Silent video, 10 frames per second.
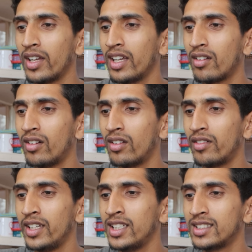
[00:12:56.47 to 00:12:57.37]
Okay,
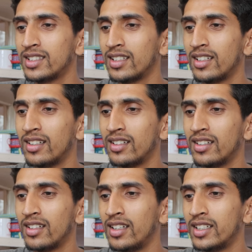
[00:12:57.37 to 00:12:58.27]
color is,
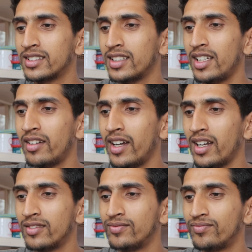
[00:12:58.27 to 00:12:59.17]
let's say,
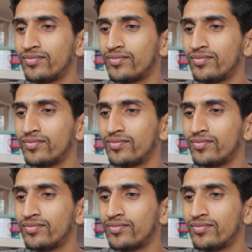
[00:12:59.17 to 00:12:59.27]
red.